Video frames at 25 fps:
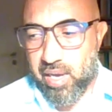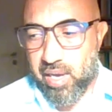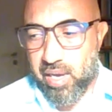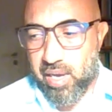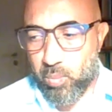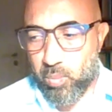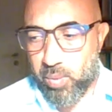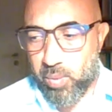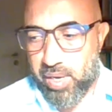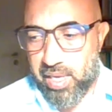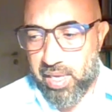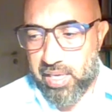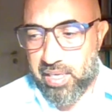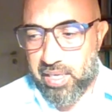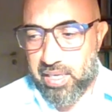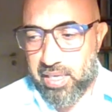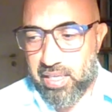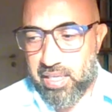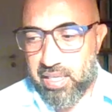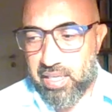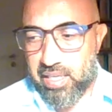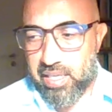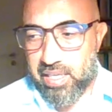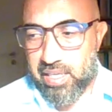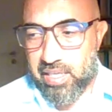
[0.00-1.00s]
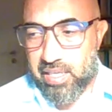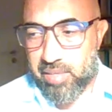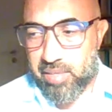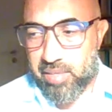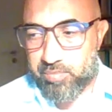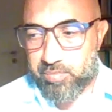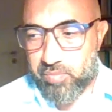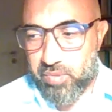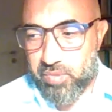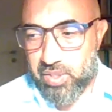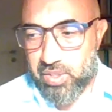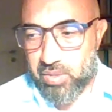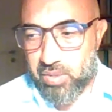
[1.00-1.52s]
when
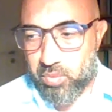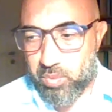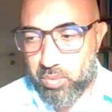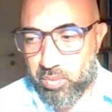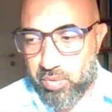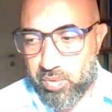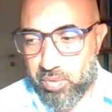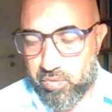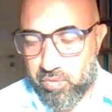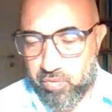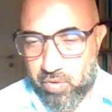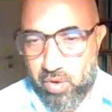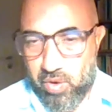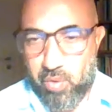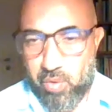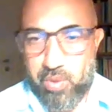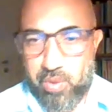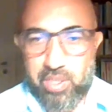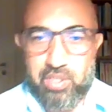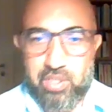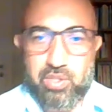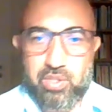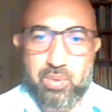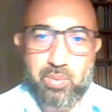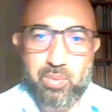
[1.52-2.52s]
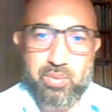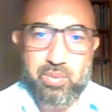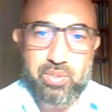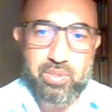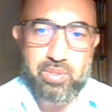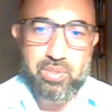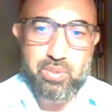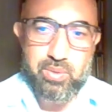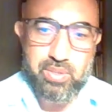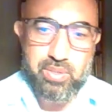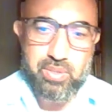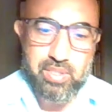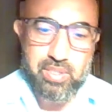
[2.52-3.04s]
referring to
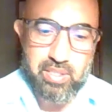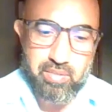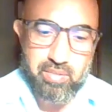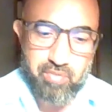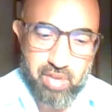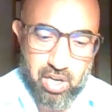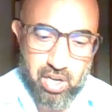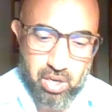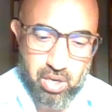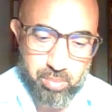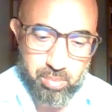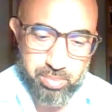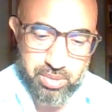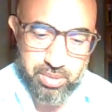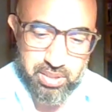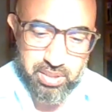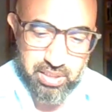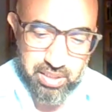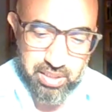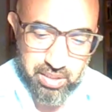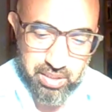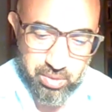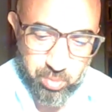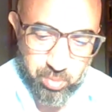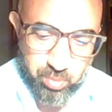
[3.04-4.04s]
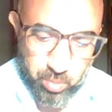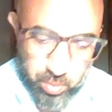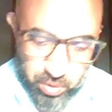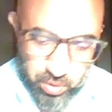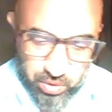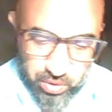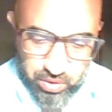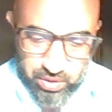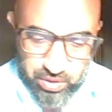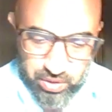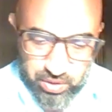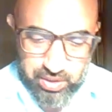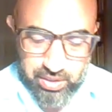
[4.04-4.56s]
the developed
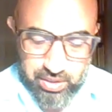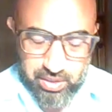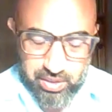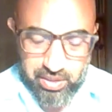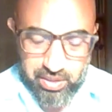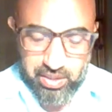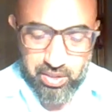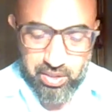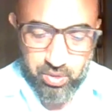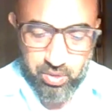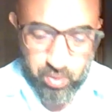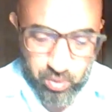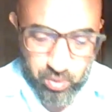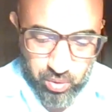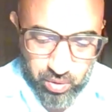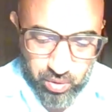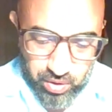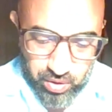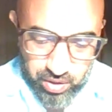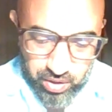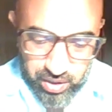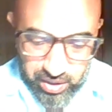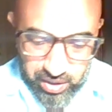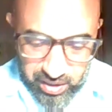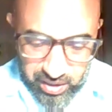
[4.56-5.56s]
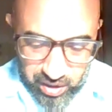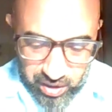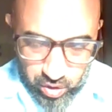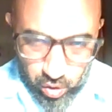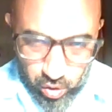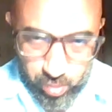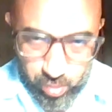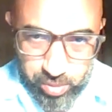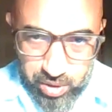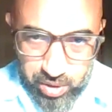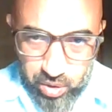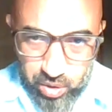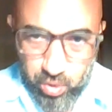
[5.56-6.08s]
world or the
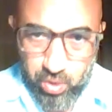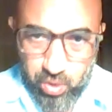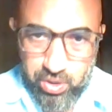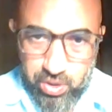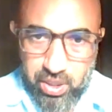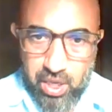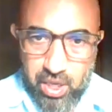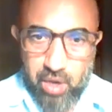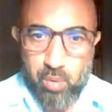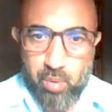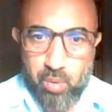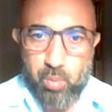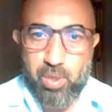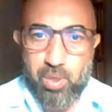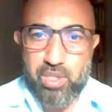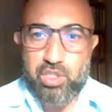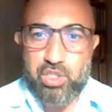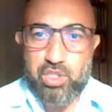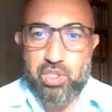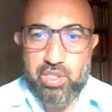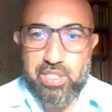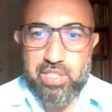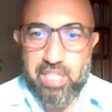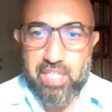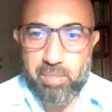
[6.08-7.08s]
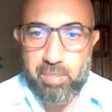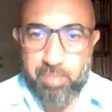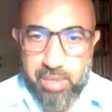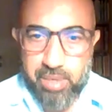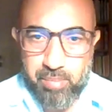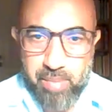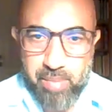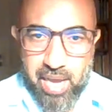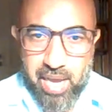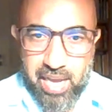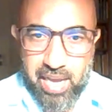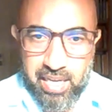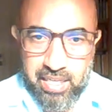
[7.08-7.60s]
global north, one should keep in
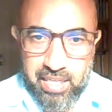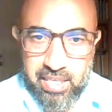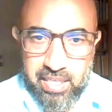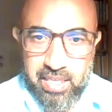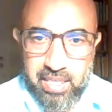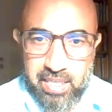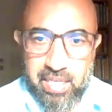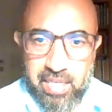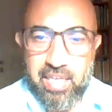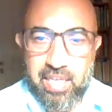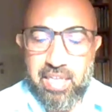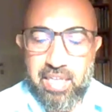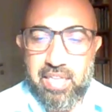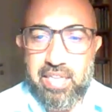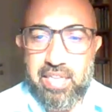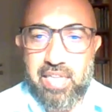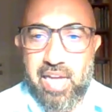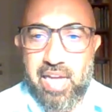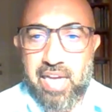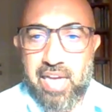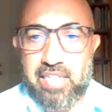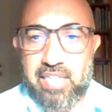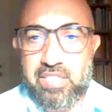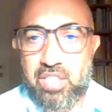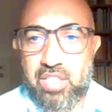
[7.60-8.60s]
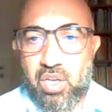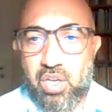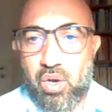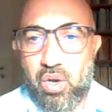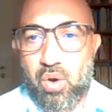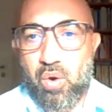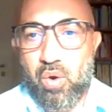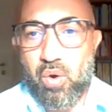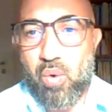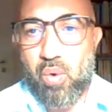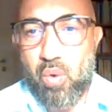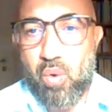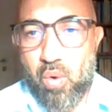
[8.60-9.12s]
mind that
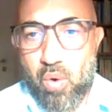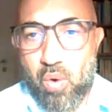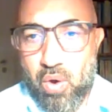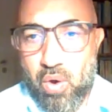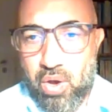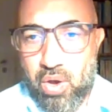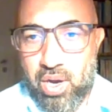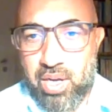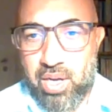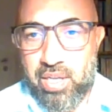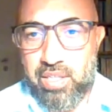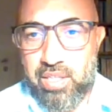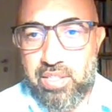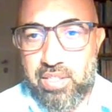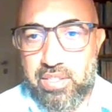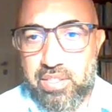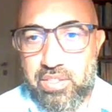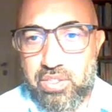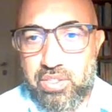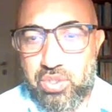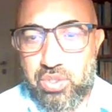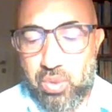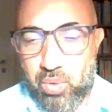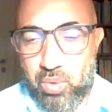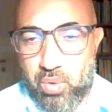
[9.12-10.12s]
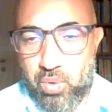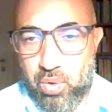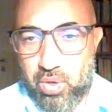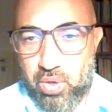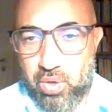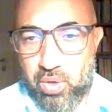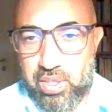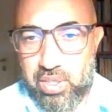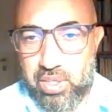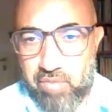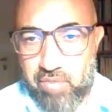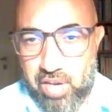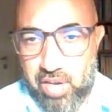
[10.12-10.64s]
all
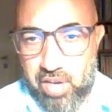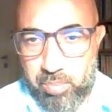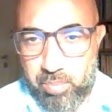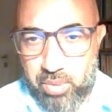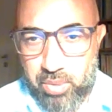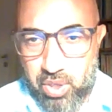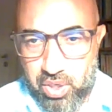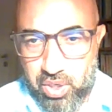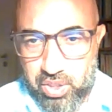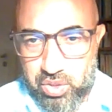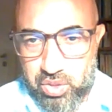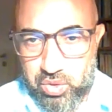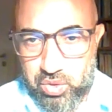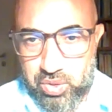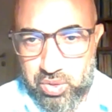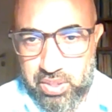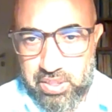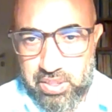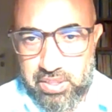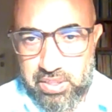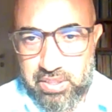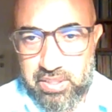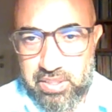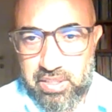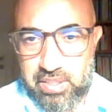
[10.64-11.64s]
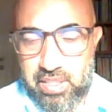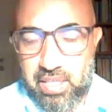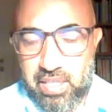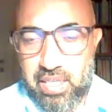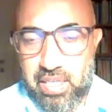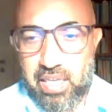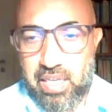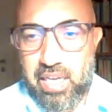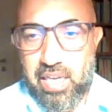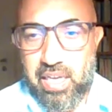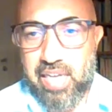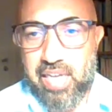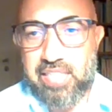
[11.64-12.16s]
so-called developed countries,
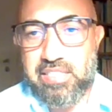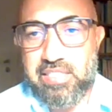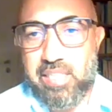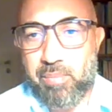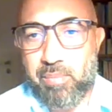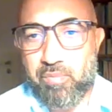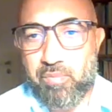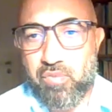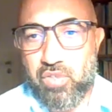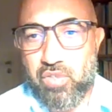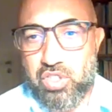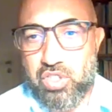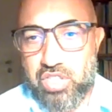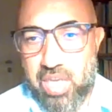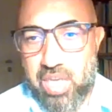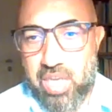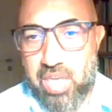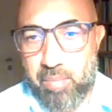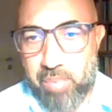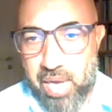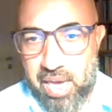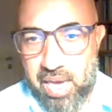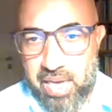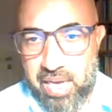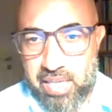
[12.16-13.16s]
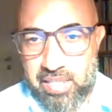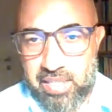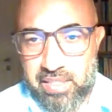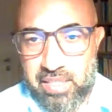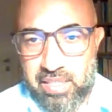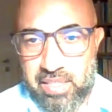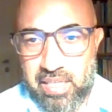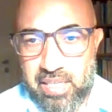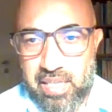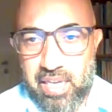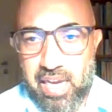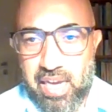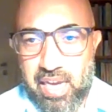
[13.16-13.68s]
except for
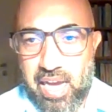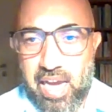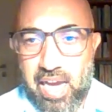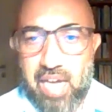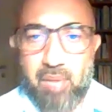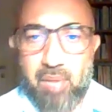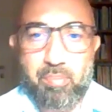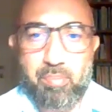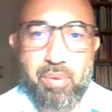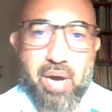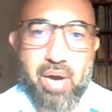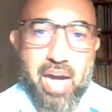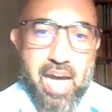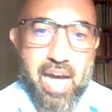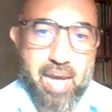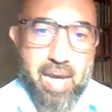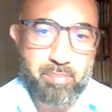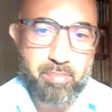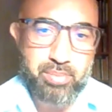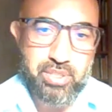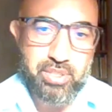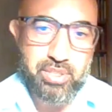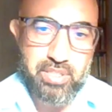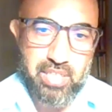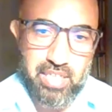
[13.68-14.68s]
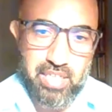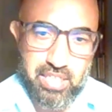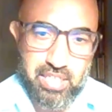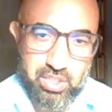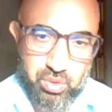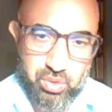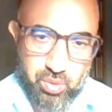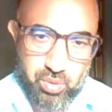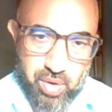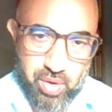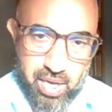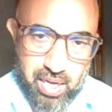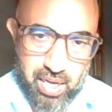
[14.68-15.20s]
Japan and perhaps
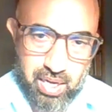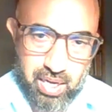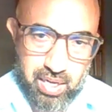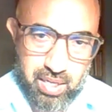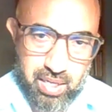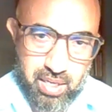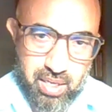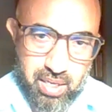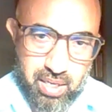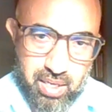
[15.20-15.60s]
Israel,